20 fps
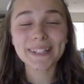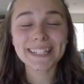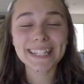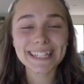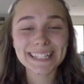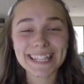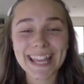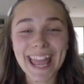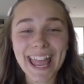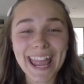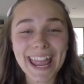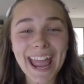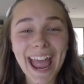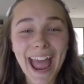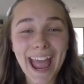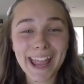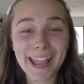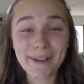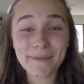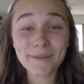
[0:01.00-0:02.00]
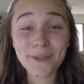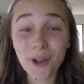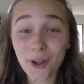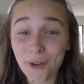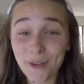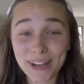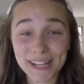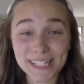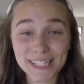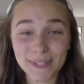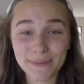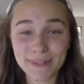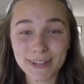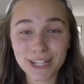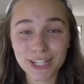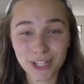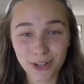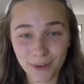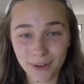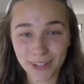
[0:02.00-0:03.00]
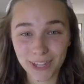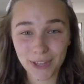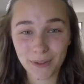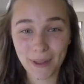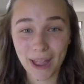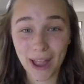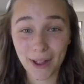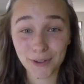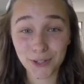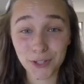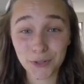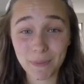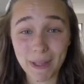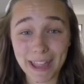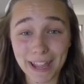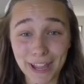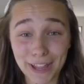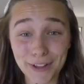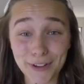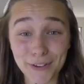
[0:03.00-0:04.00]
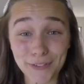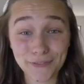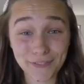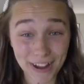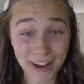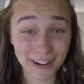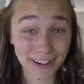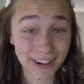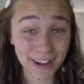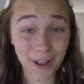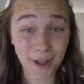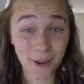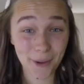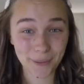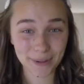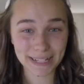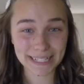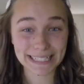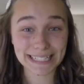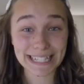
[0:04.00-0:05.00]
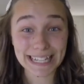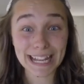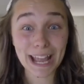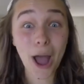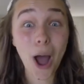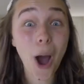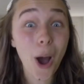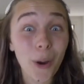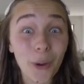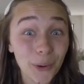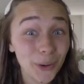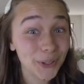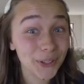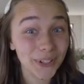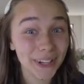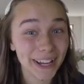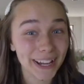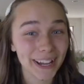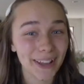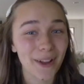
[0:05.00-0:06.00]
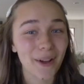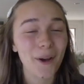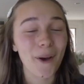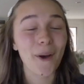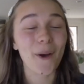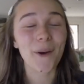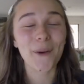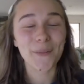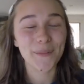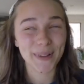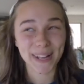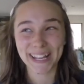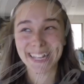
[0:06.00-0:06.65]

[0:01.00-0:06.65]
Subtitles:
Today I am going to be showing you how to make your very own deodorant. Oh my